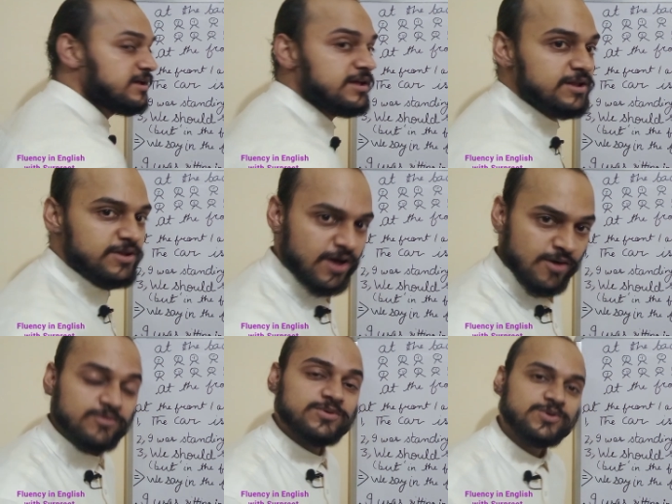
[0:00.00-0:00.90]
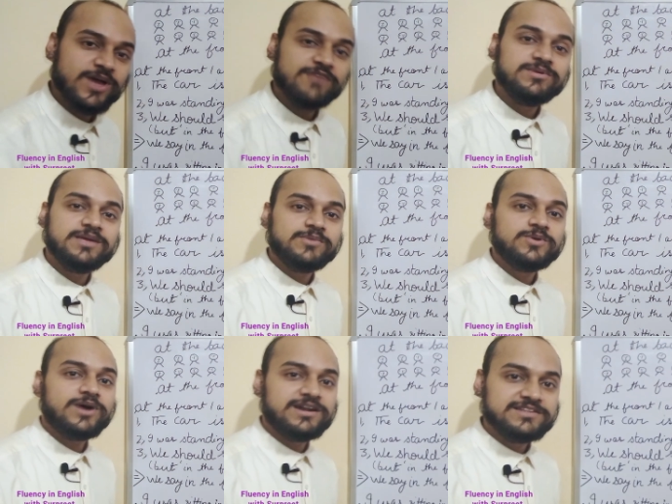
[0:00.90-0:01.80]
Now you have been able to
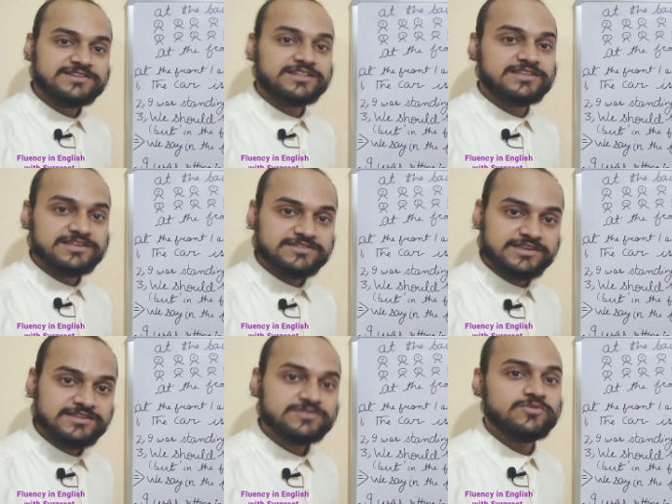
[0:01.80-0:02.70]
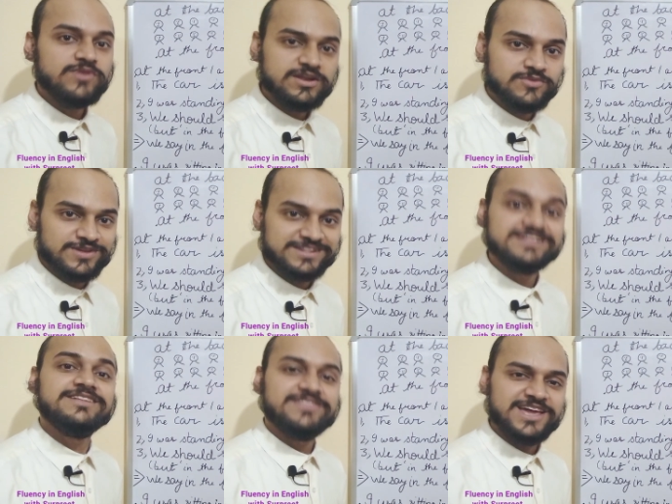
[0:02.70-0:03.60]
understand these things very well.
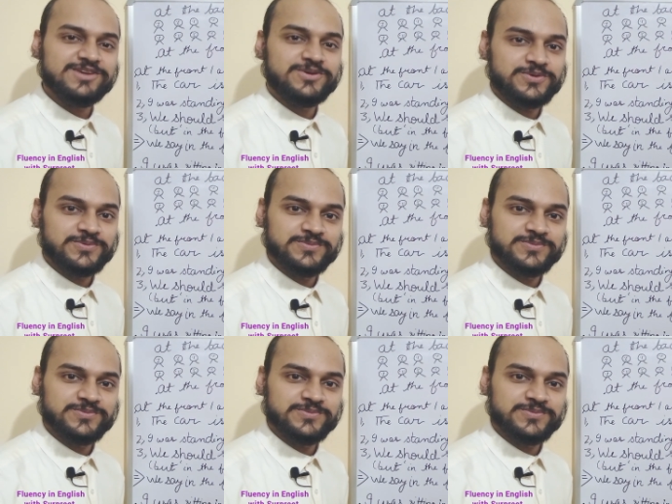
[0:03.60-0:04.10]
Thank you.